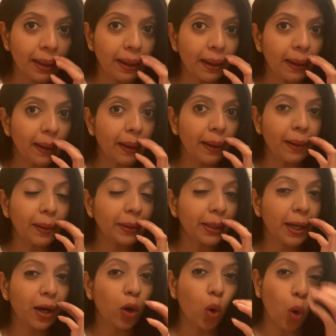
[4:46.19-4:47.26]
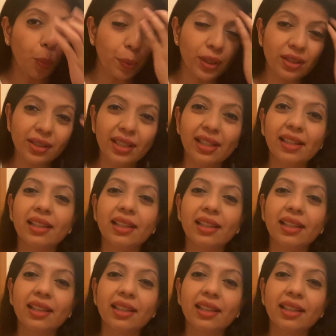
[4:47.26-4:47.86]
They are open till